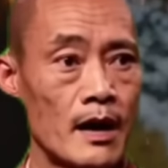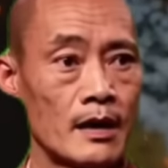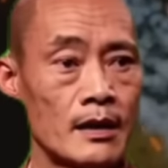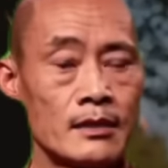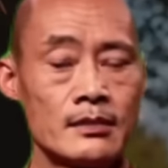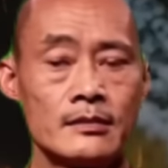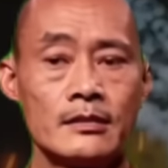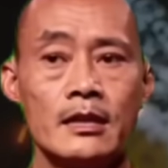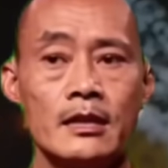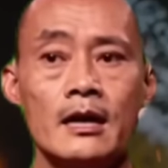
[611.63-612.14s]

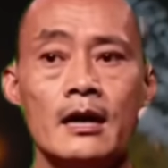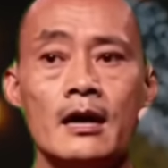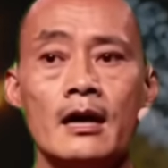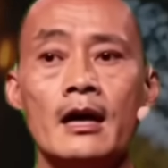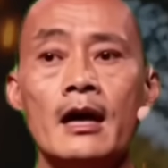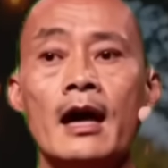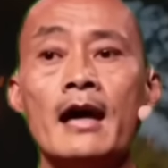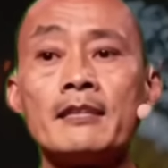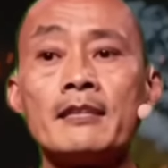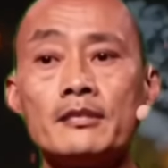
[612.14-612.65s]
depth, and
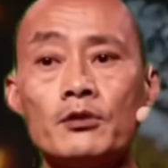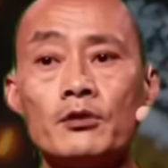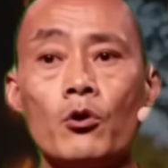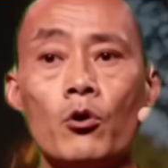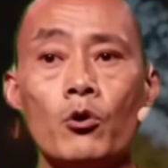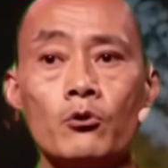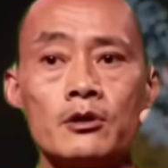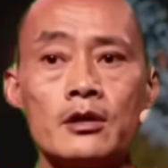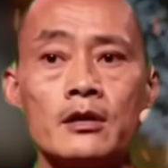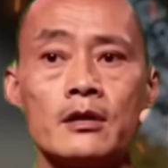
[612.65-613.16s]
lasting
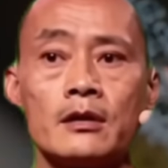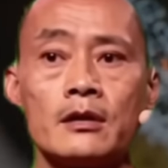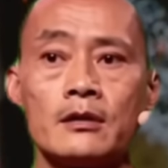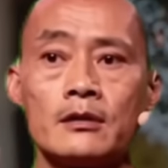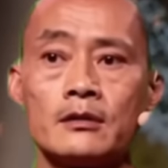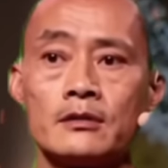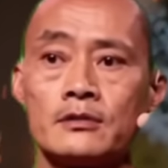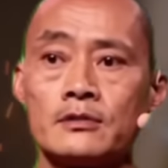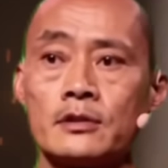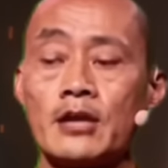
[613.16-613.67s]
presence are
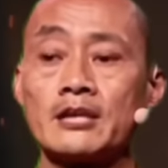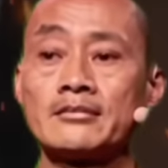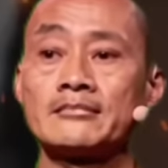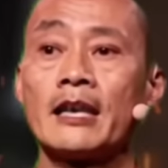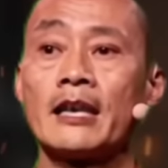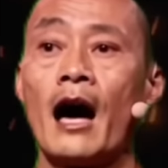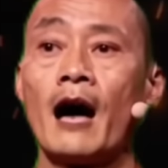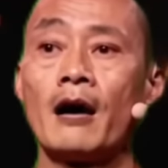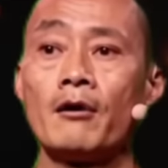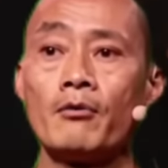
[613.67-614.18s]
not the ones
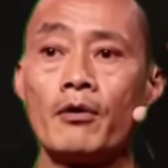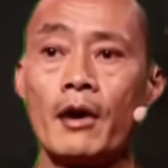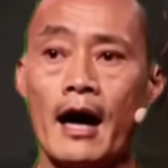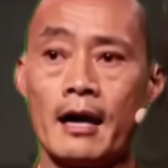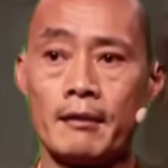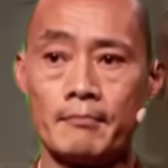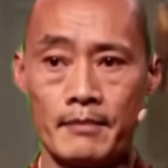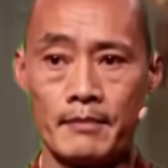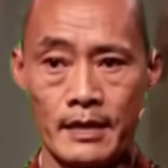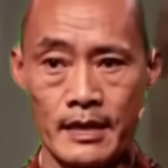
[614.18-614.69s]
who beg
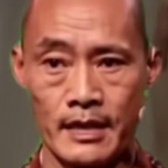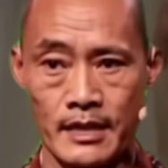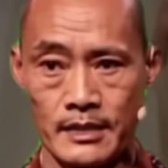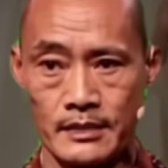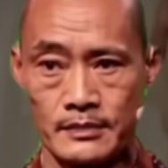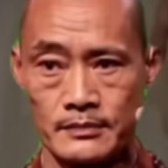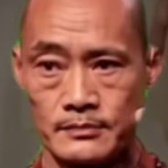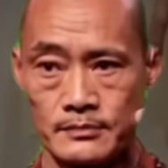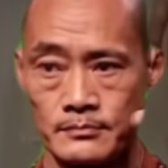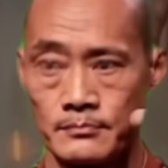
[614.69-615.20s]
for
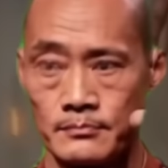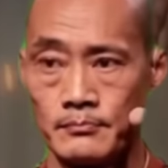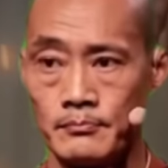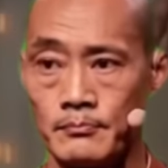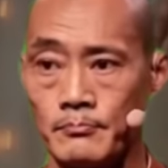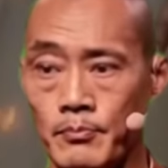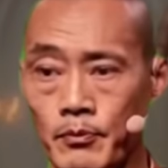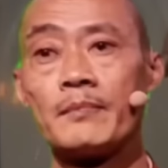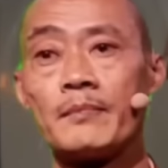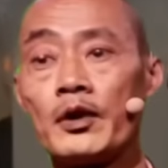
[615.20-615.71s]
attention.
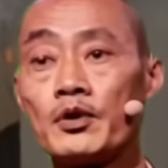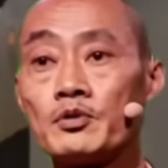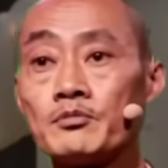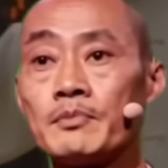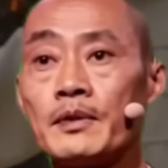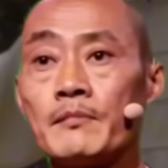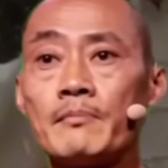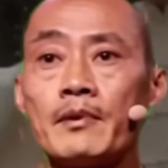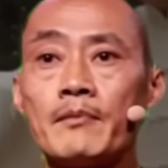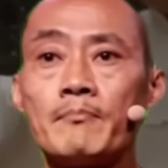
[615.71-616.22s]
They're the
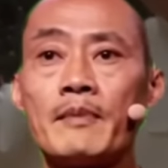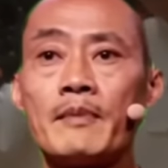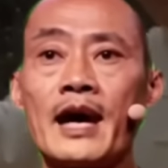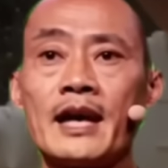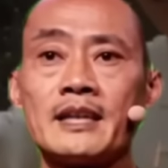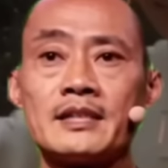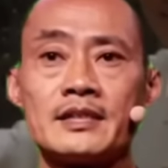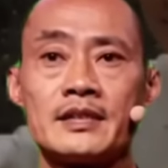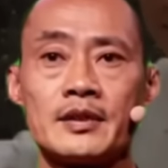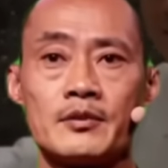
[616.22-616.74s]
ones who hold
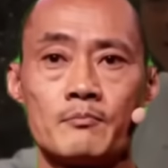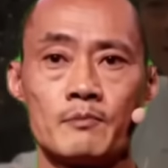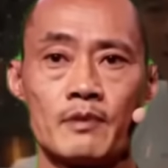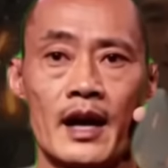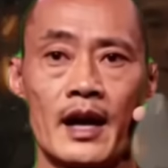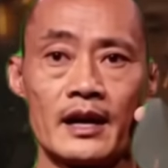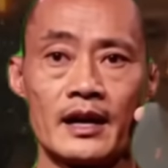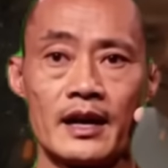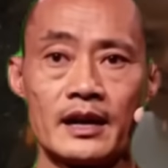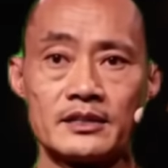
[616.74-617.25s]
attention
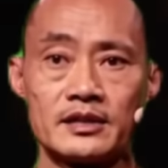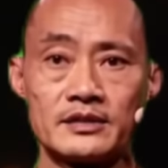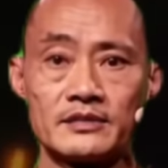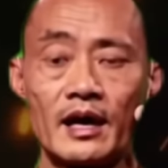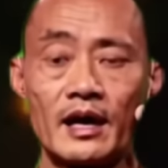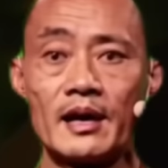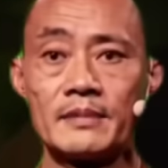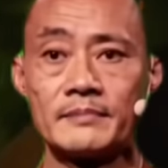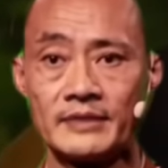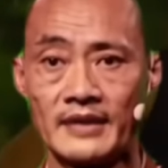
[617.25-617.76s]
without
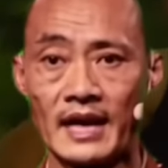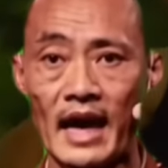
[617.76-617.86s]
trying.